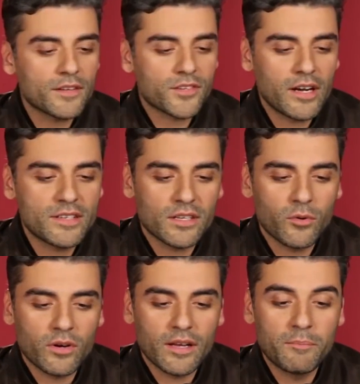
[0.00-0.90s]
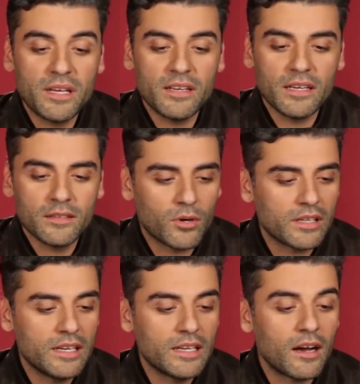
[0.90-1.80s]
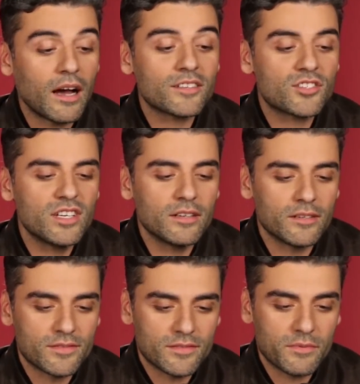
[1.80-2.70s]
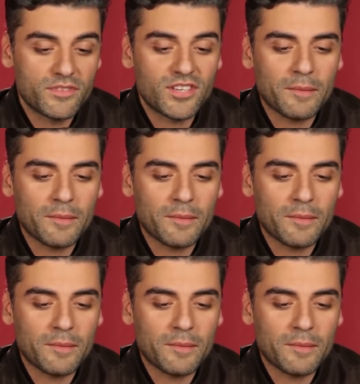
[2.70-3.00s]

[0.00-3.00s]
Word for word: Oscar Isaac wearing a beanie while eating hot Cheetos with